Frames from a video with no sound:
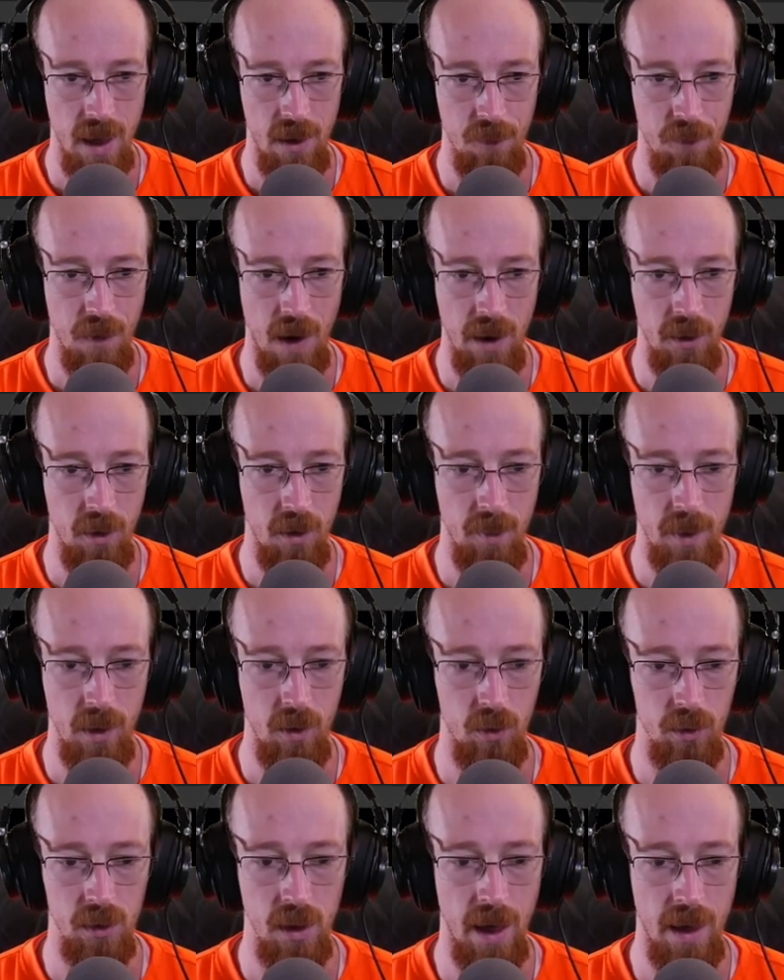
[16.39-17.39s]
hey, find all my
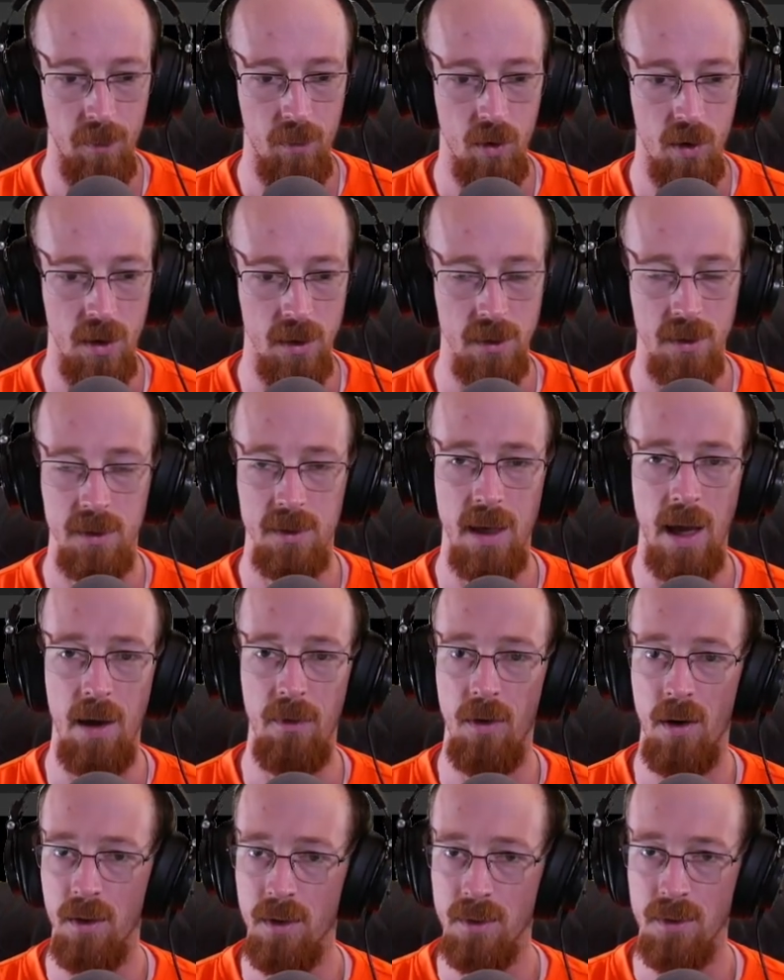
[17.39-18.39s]
old libraries, because I
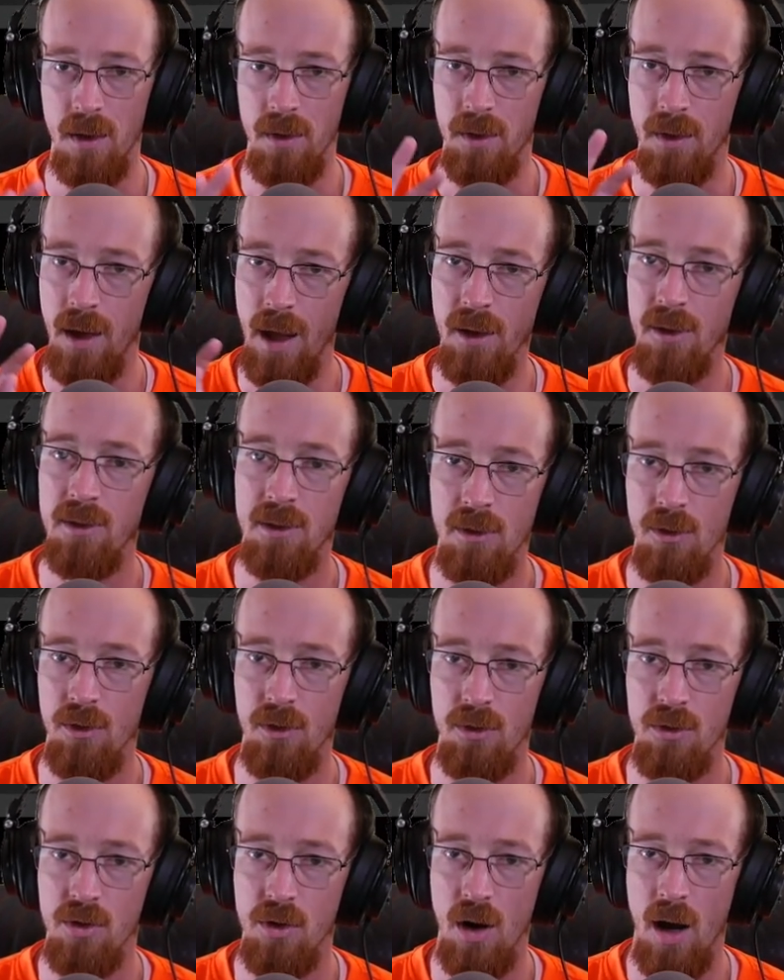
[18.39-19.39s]
have all these on an
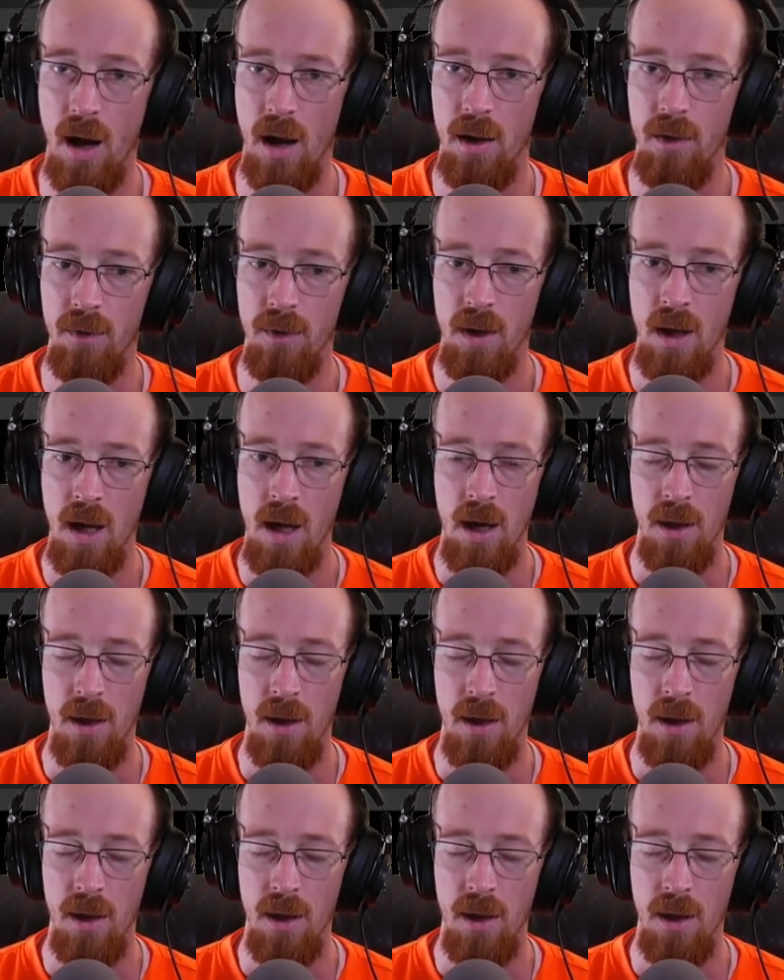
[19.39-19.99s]
external drive.